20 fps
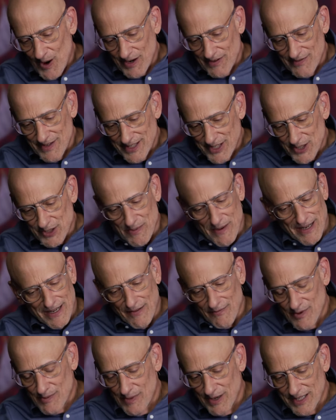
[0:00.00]
part of it, just about
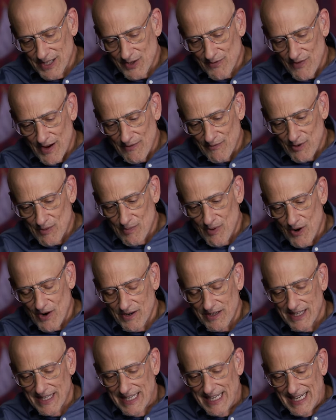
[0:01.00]
everybody's favorite
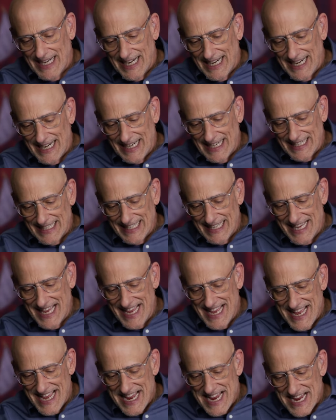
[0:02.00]
part,
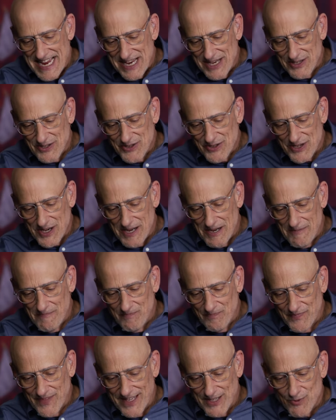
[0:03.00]
is
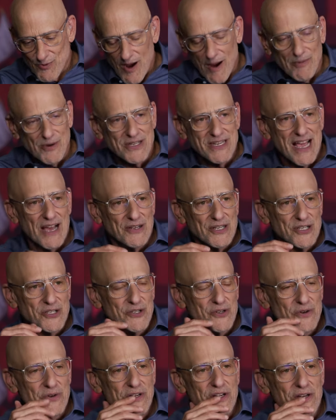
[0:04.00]
Robert Downey
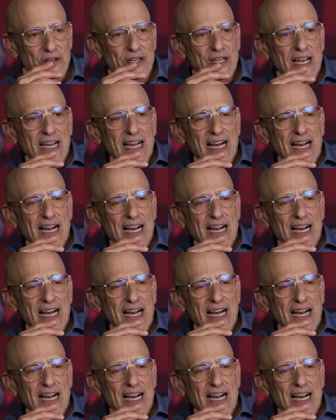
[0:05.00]
Jr.